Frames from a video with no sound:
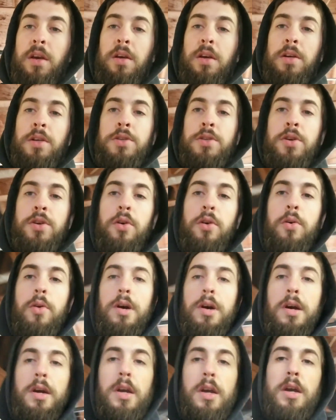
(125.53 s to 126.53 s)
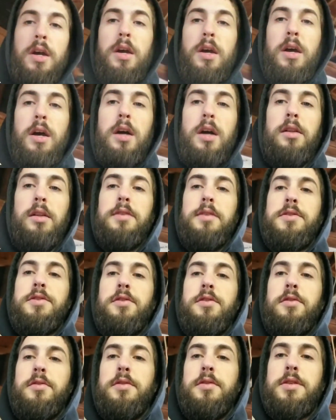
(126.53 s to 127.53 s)
So I'll
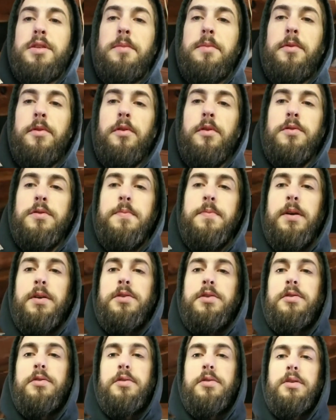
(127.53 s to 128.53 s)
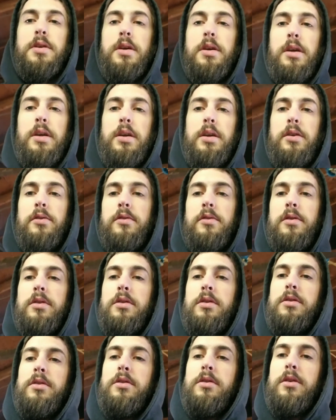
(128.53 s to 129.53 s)
insert some of those pictures here,
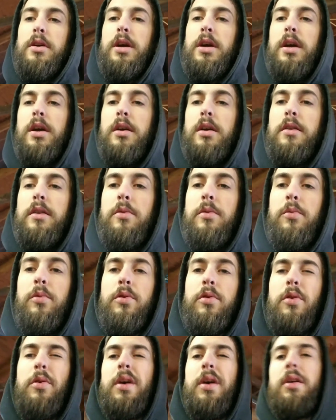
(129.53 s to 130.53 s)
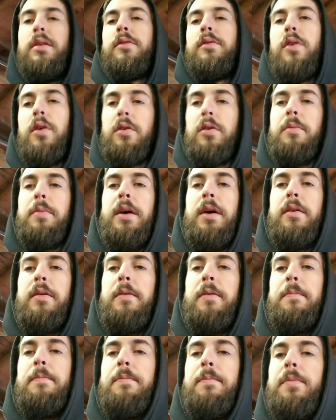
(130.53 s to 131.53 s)
and then we'll go ahead and talk about it.
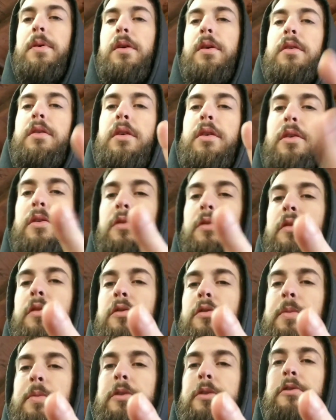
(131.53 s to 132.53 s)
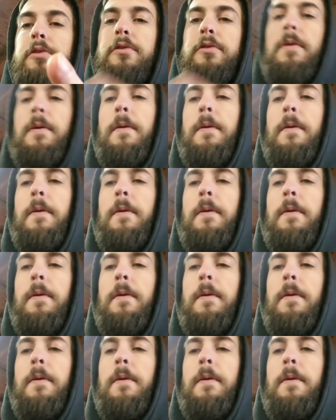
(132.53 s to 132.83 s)
But here are those pictures.